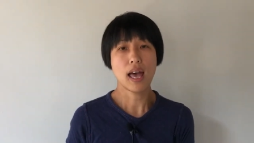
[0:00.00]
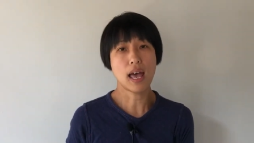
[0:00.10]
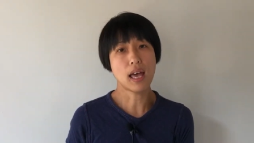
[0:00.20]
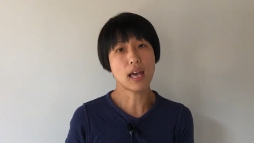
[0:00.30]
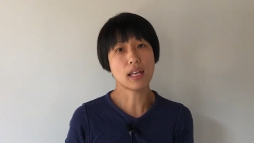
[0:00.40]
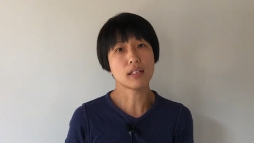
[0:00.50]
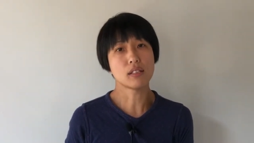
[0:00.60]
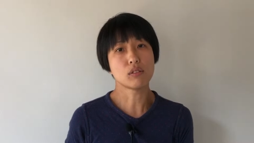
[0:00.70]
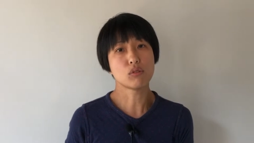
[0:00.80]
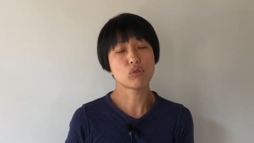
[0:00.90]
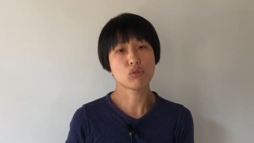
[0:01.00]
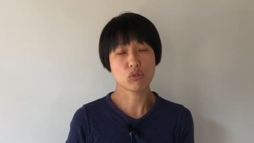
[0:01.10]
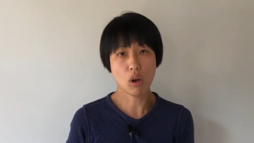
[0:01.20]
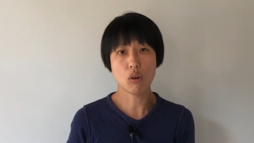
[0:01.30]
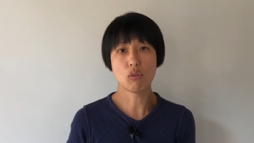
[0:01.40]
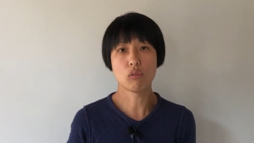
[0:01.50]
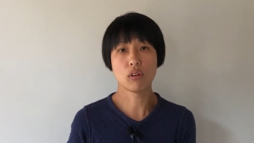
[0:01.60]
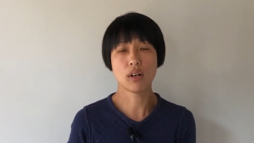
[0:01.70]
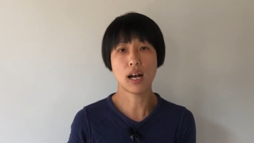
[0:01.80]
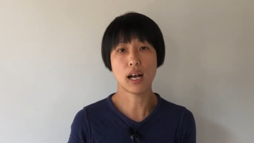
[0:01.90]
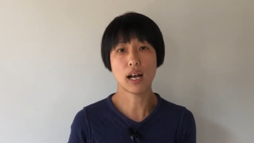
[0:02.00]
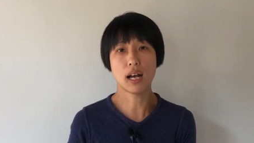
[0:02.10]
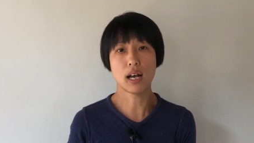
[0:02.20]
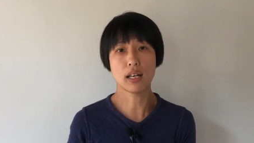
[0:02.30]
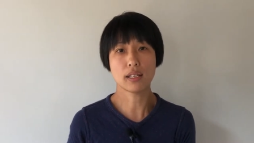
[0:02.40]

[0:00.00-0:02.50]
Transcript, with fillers: And so, uh,